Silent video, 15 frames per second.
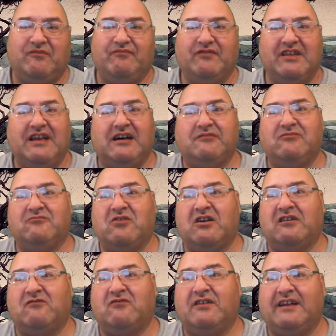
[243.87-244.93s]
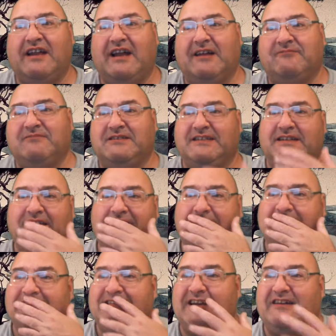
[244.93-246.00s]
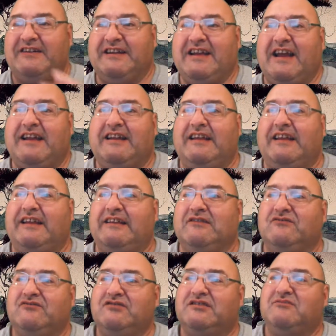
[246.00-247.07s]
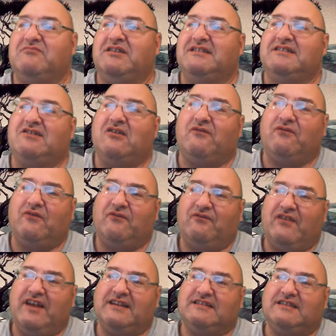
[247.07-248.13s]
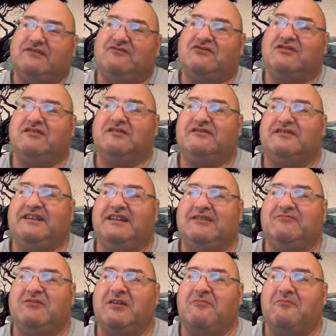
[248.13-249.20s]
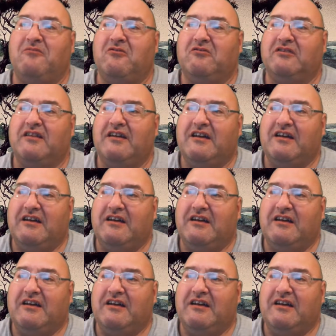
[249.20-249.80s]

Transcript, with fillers: The album artwork had me staring at it and losing myself in fantasy worlds created by both